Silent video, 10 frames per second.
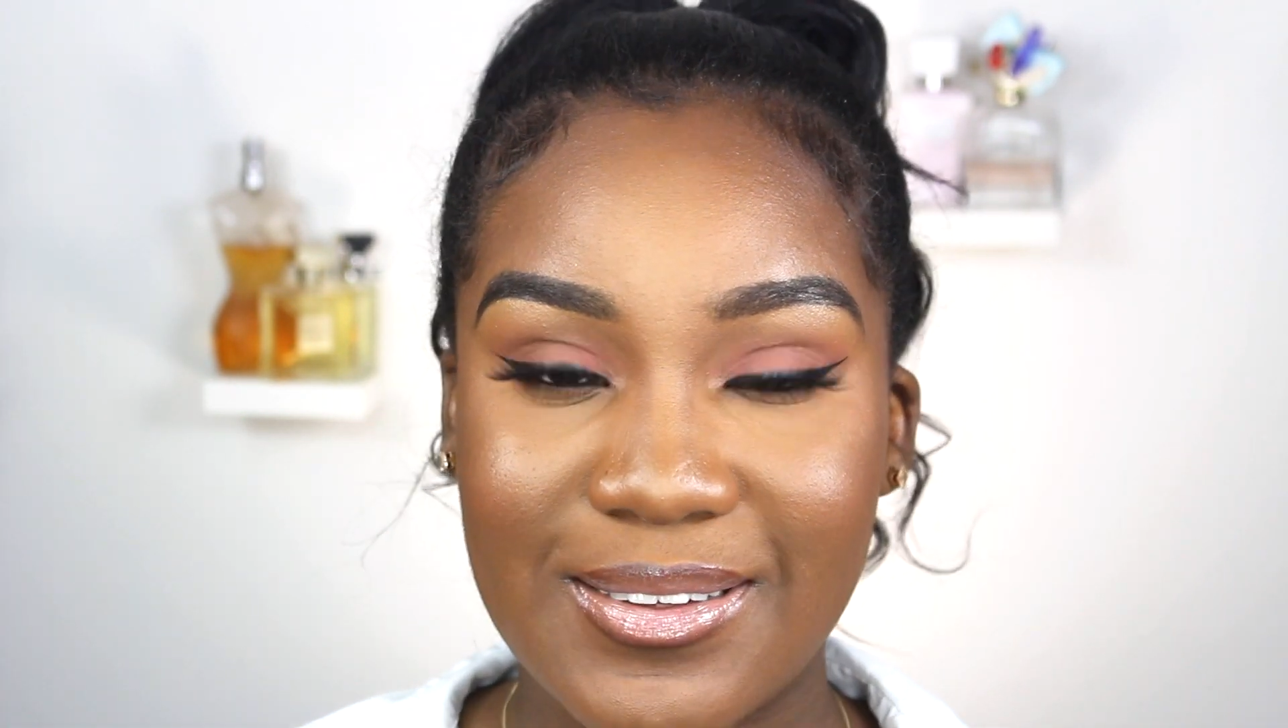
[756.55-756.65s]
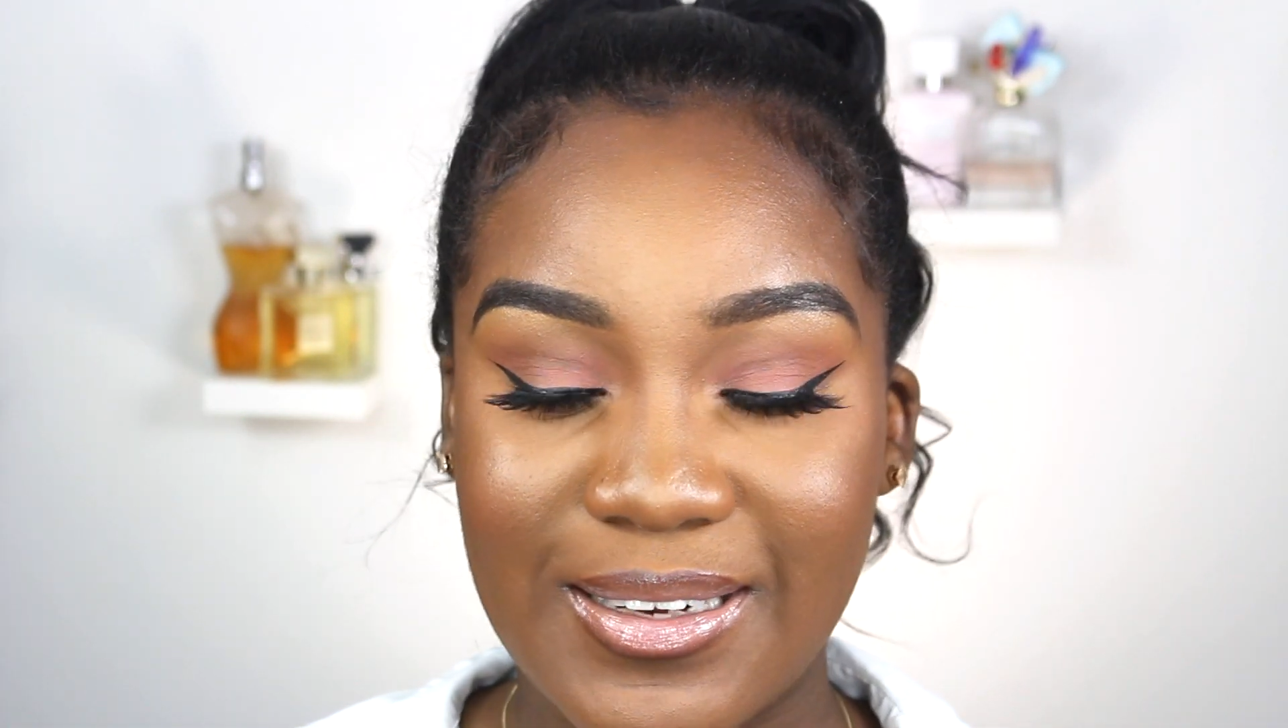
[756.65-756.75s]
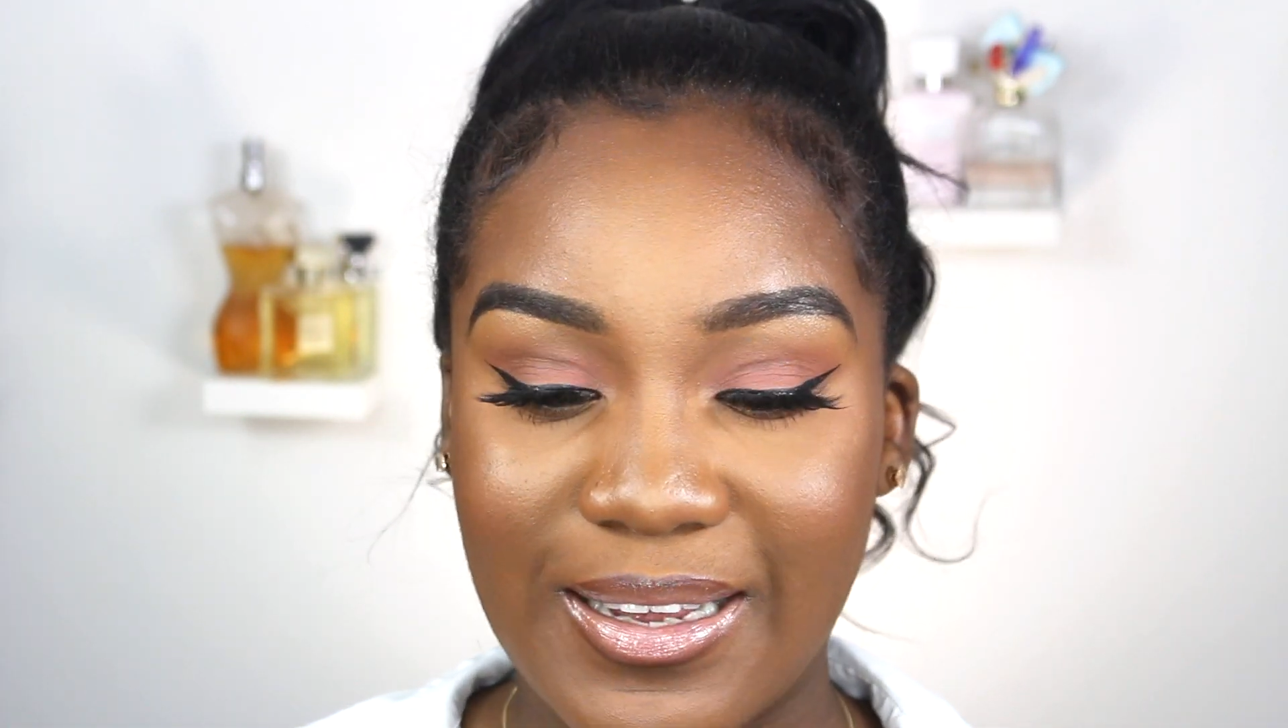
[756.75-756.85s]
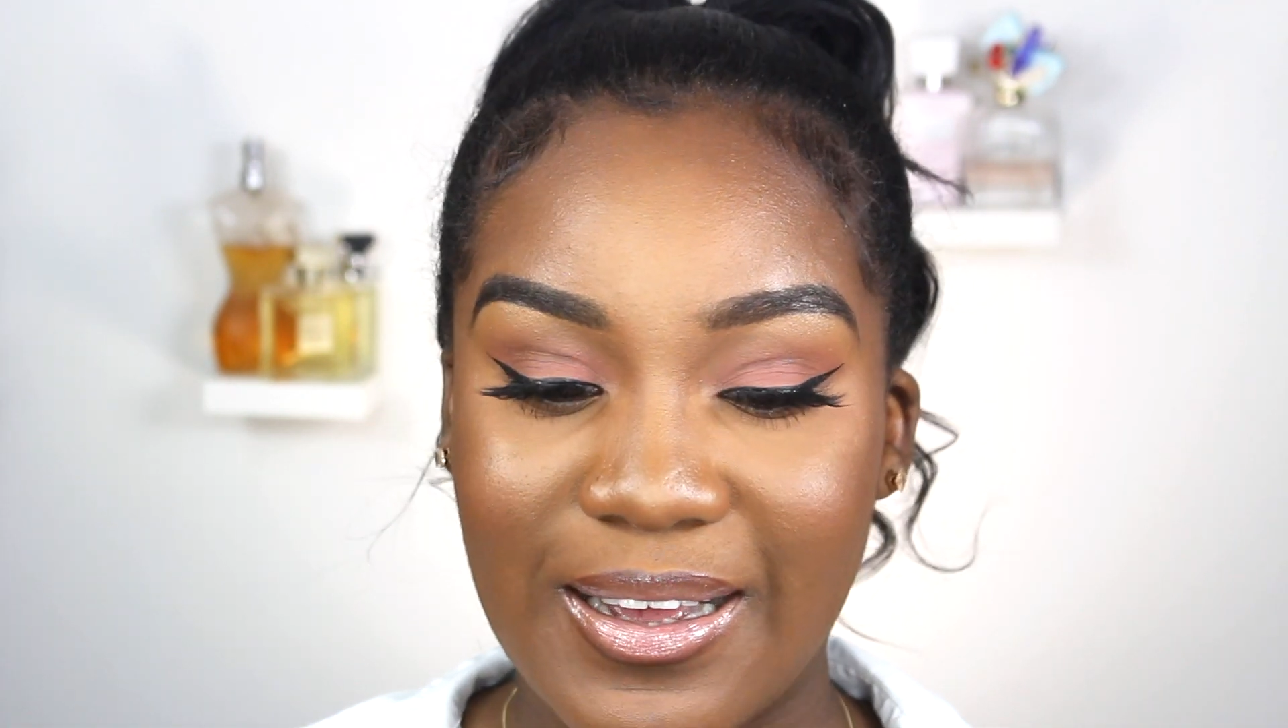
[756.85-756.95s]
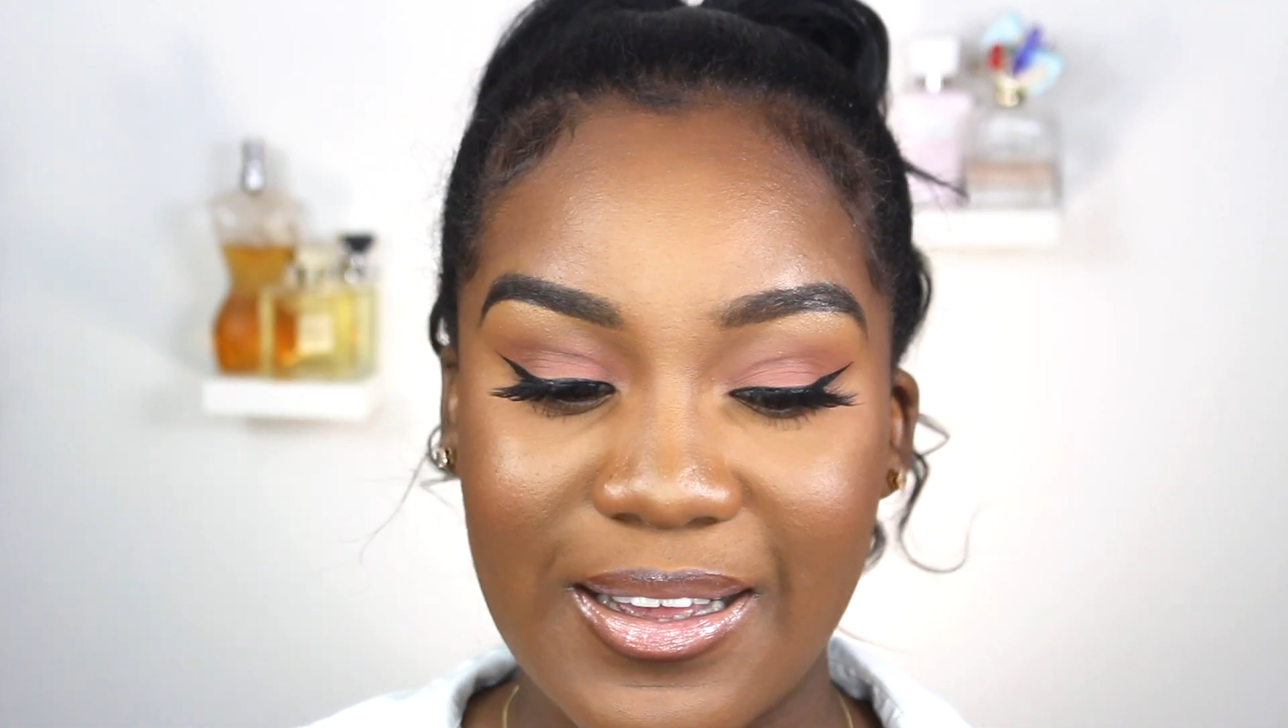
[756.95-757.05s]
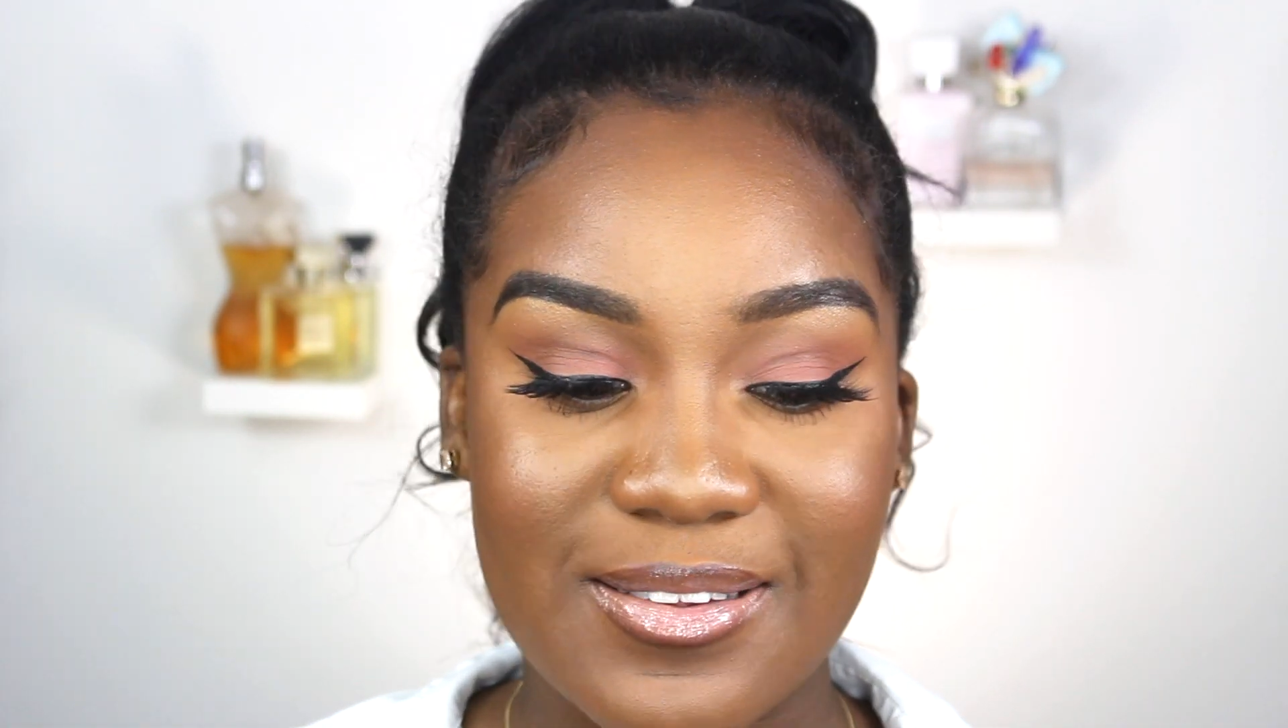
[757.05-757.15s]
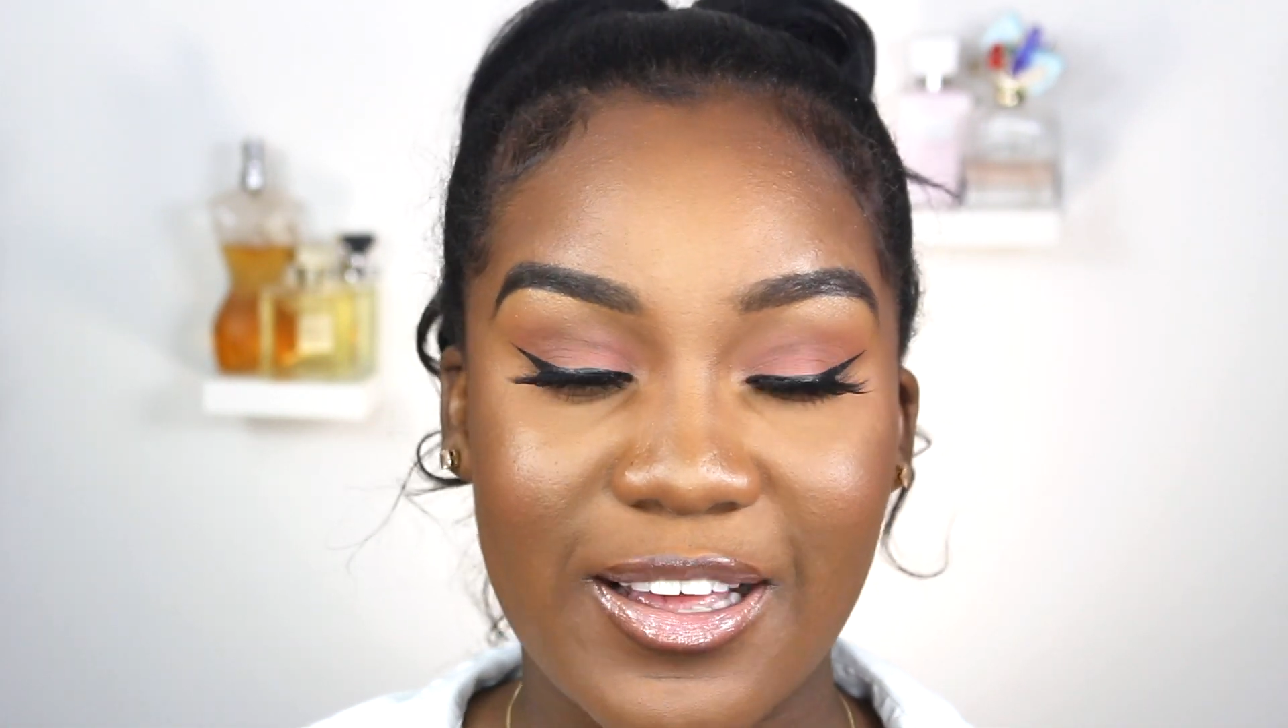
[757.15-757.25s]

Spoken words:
today, guys.